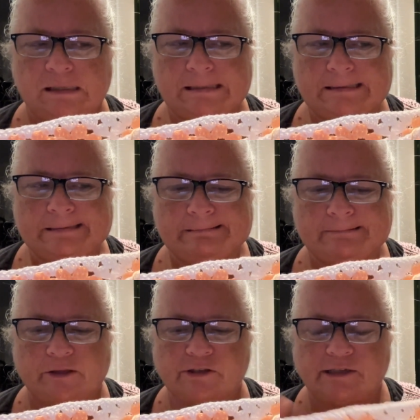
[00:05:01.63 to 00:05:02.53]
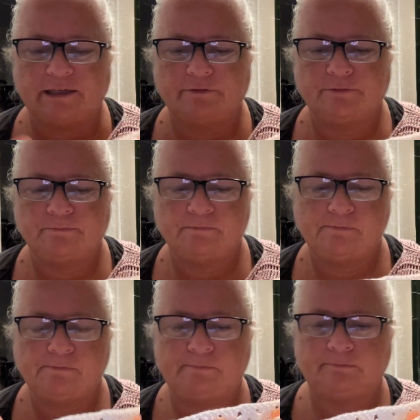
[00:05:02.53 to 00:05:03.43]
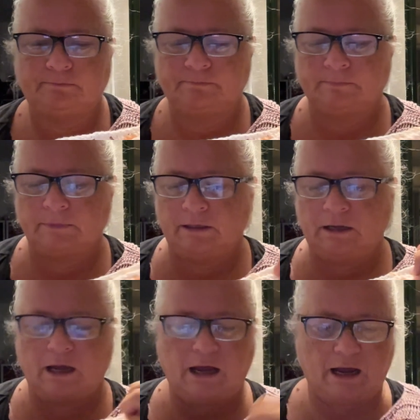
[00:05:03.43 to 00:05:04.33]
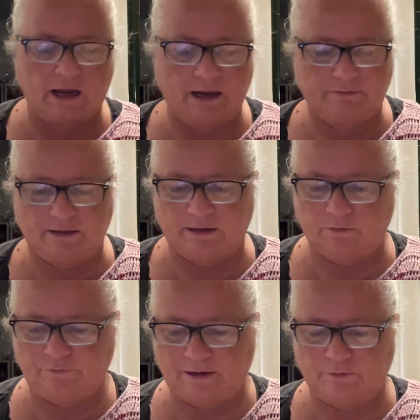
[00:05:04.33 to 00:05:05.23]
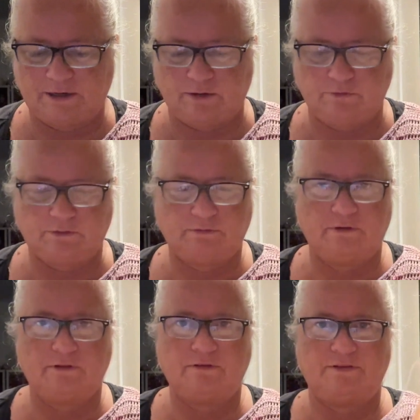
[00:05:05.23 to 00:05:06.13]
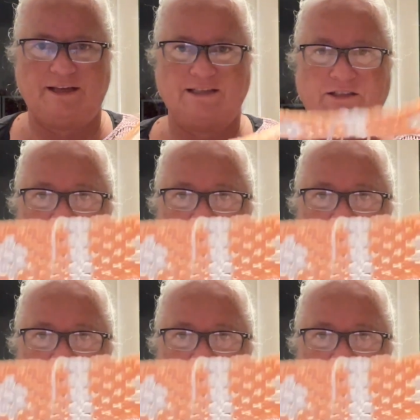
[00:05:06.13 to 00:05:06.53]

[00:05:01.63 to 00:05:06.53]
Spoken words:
on the sleeve. I have now found out this